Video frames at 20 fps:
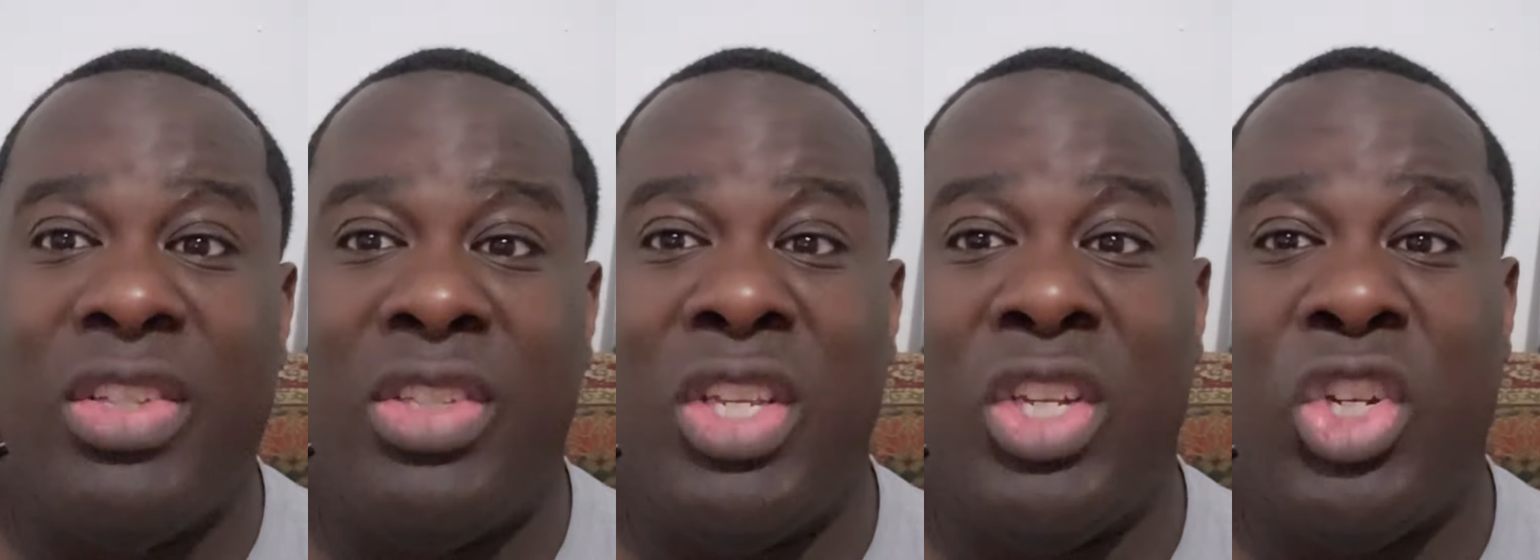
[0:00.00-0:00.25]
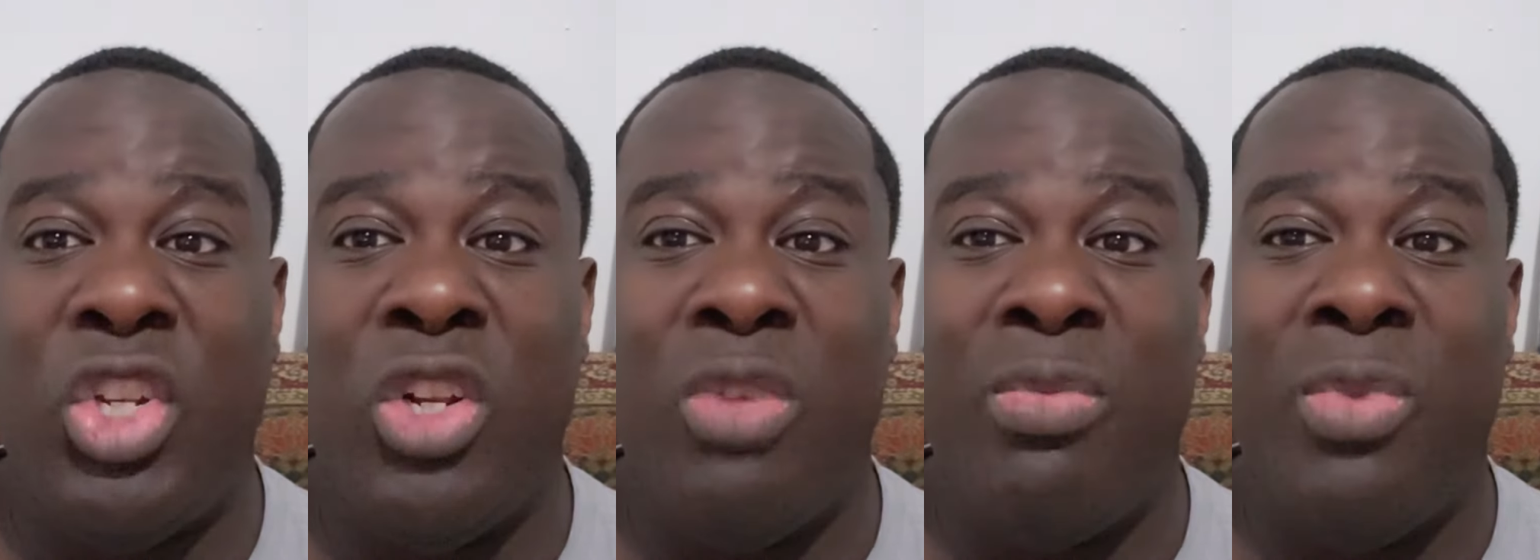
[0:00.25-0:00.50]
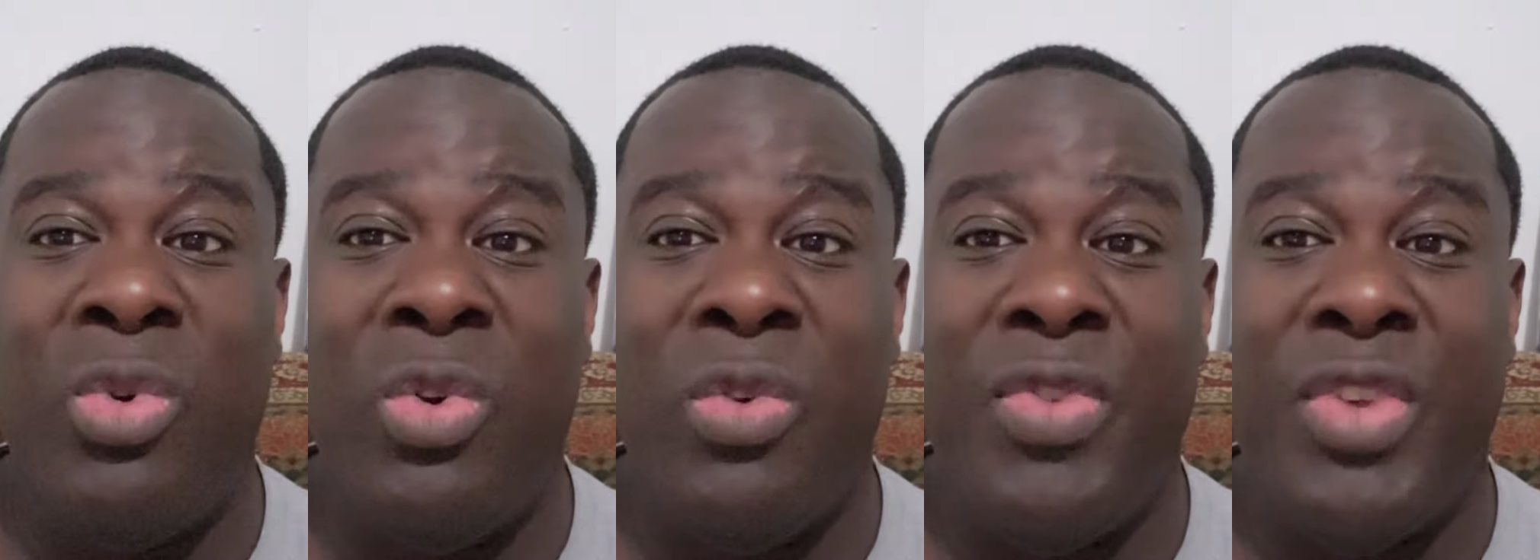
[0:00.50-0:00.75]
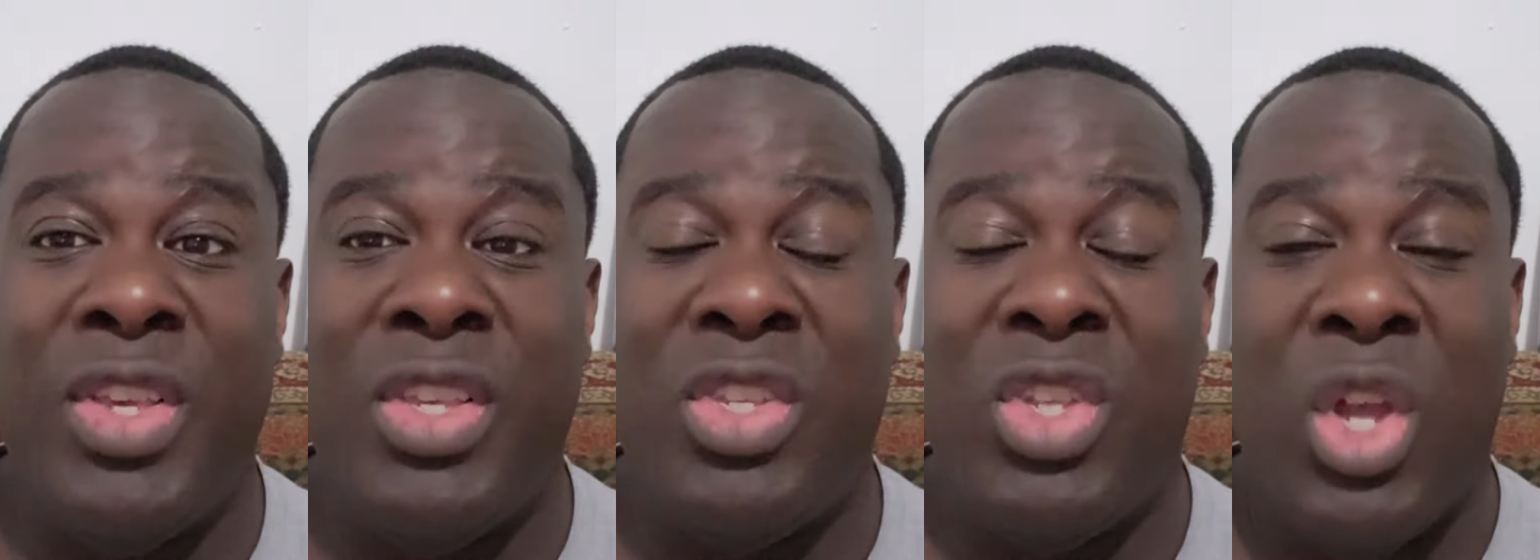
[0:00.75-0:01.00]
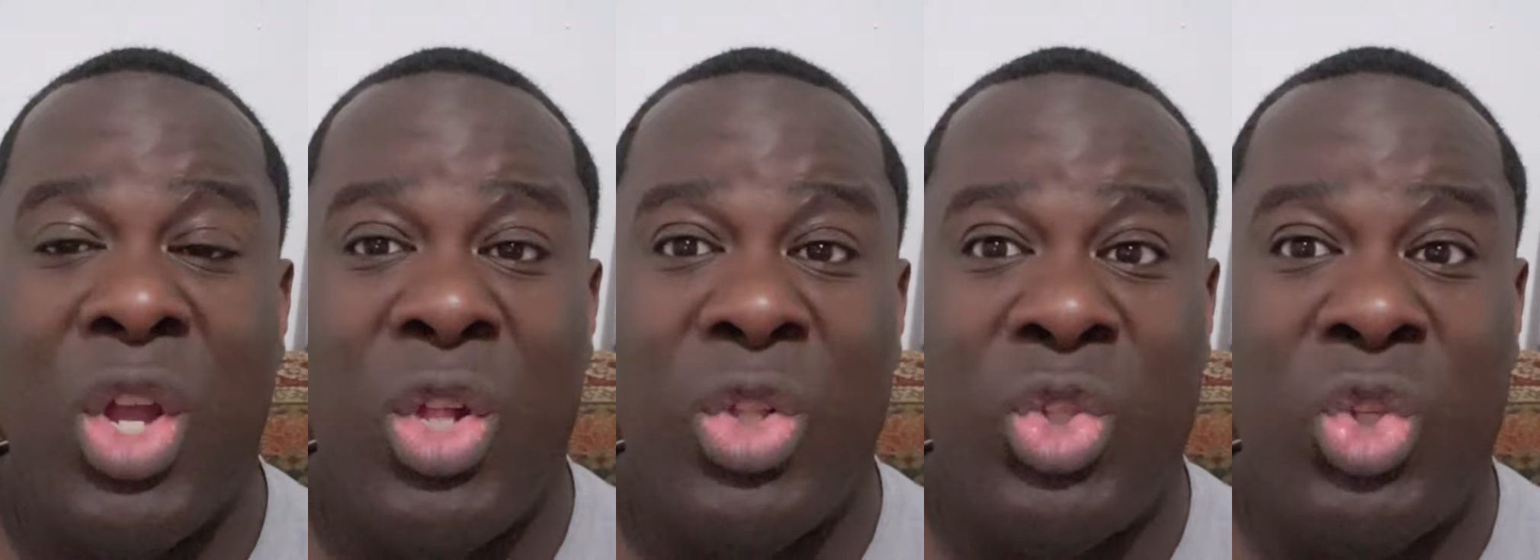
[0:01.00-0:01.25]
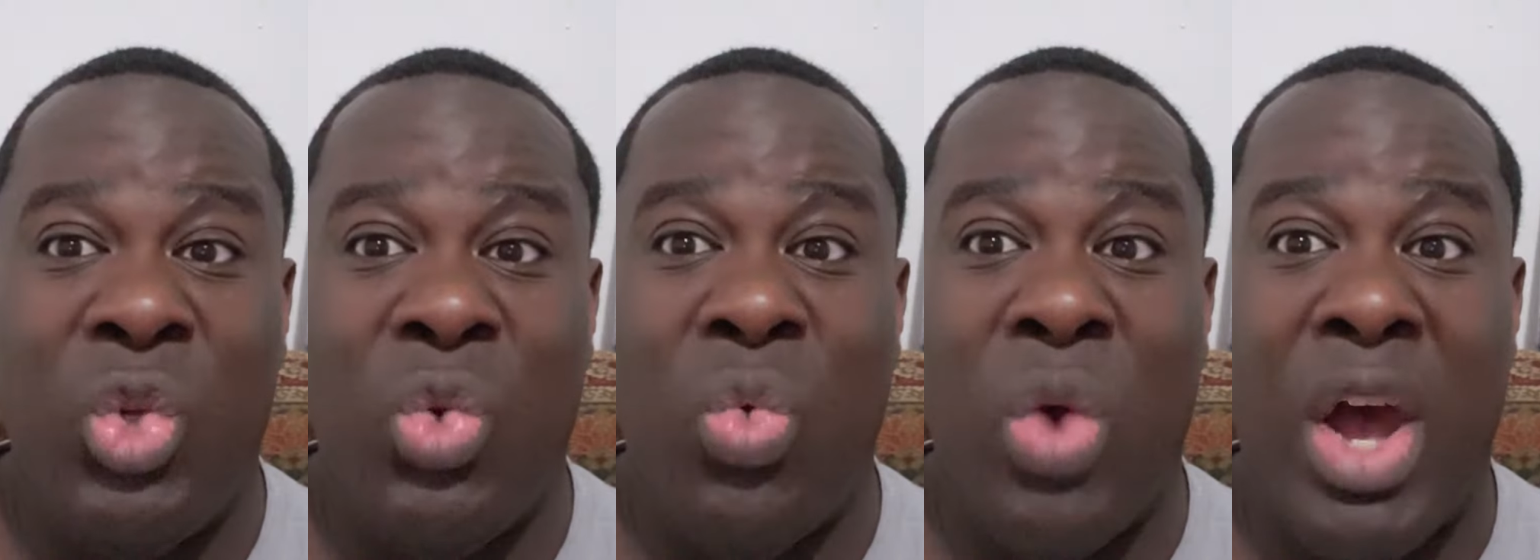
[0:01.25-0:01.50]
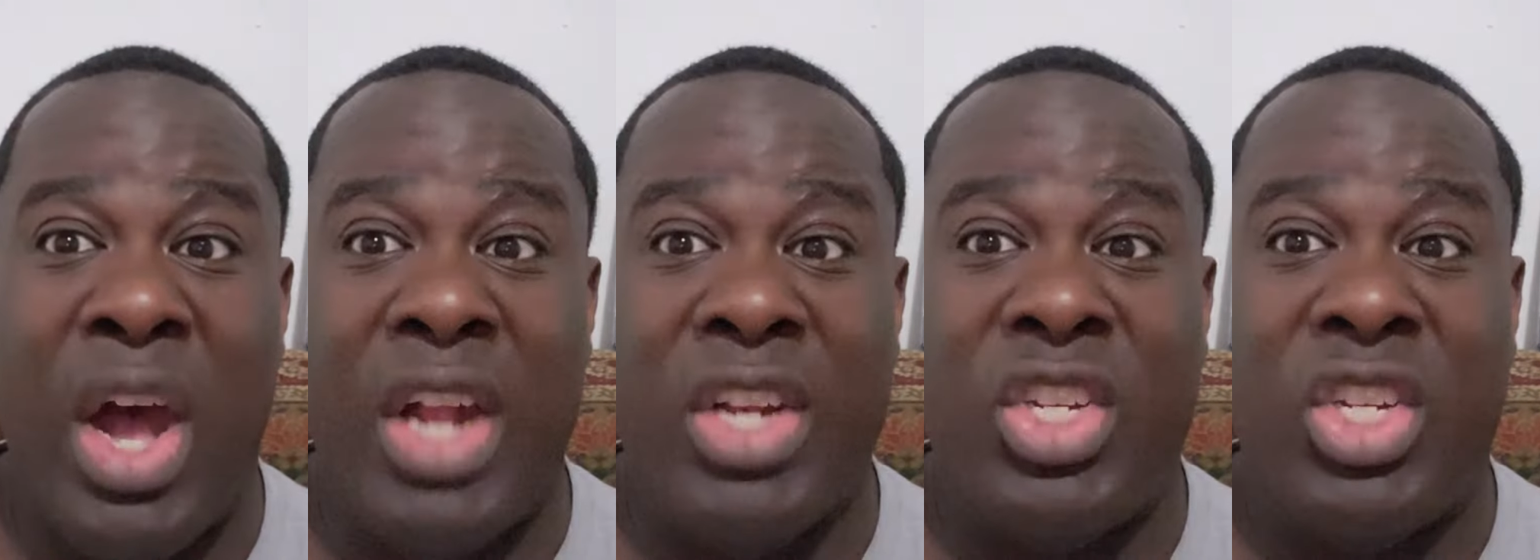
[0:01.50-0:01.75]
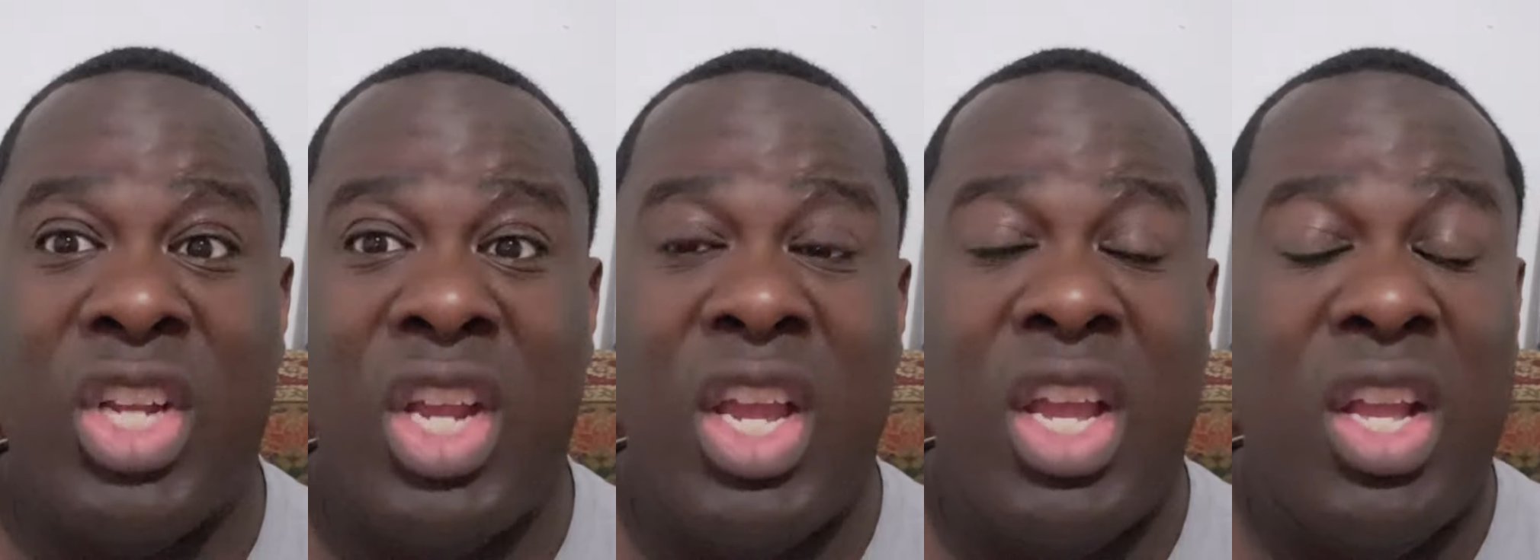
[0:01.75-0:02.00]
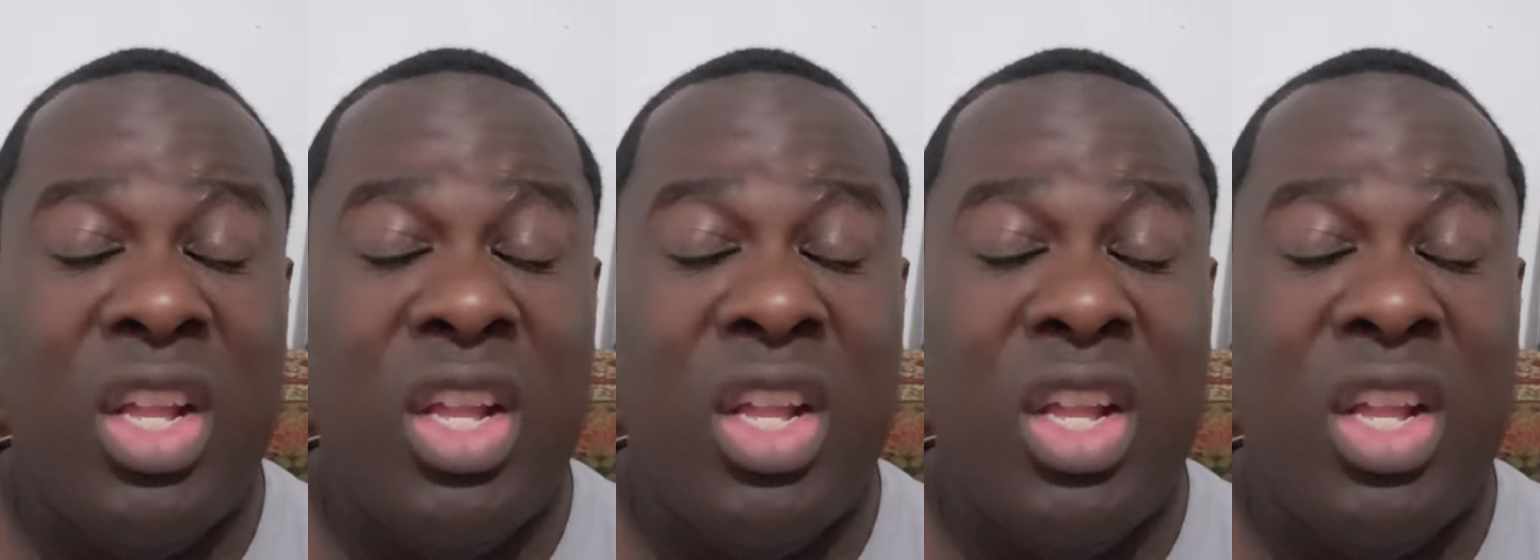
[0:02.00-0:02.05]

additional movies to watch